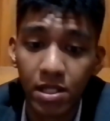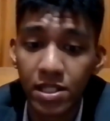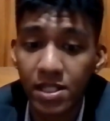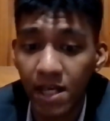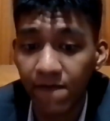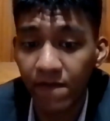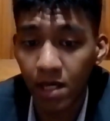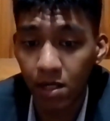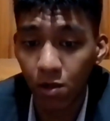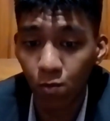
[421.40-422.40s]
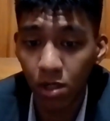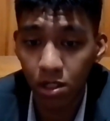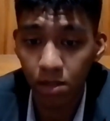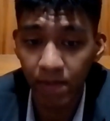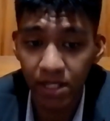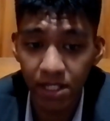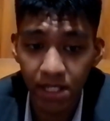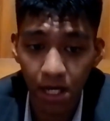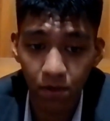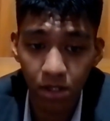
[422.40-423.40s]
unsafe and unwelcome in the
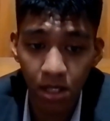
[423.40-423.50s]
South,